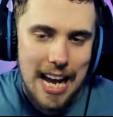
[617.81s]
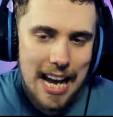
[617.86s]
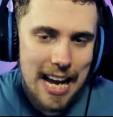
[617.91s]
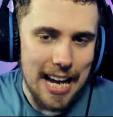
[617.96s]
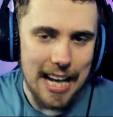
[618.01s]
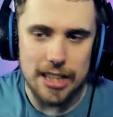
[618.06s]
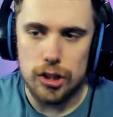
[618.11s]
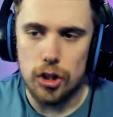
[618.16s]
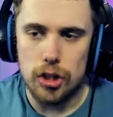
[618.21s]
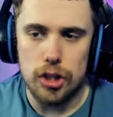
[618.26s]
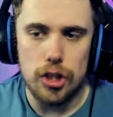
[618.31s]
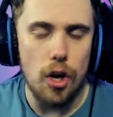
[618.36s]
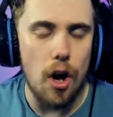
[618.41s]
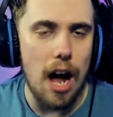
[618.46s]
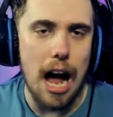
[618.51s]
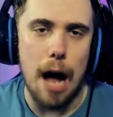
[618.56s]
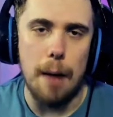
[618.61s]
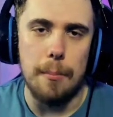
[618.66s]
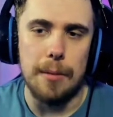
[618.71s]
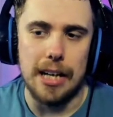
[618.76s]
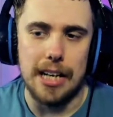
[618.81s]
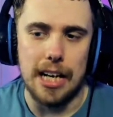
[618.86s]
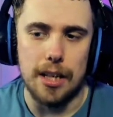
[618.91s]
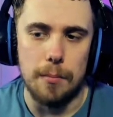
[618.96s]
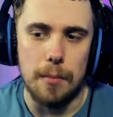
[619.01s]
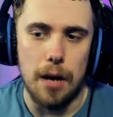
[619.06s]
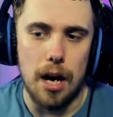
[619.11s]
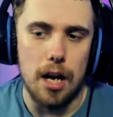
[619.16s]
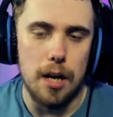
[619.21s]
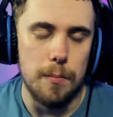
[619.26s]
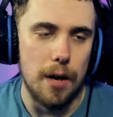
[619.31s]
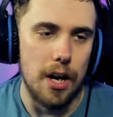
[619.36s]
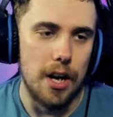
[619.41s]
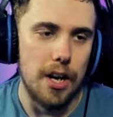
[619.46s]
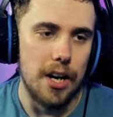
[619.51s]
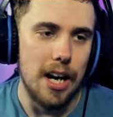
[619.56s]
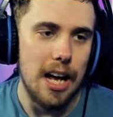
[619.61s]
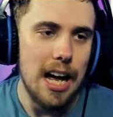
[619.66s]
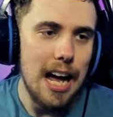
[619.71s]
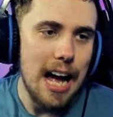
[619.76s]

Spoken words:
it's just not happening at the moment.